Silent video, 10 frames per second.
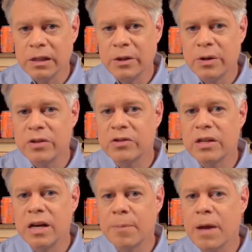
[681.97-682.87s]
You can
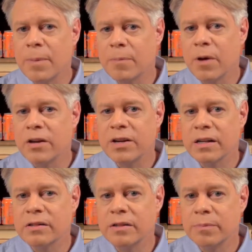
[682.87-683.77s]
see upcoming
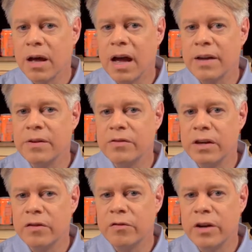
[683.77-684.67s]
projects and
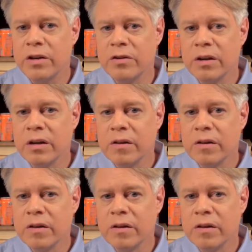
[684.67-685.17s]
behind-the-scenes footage.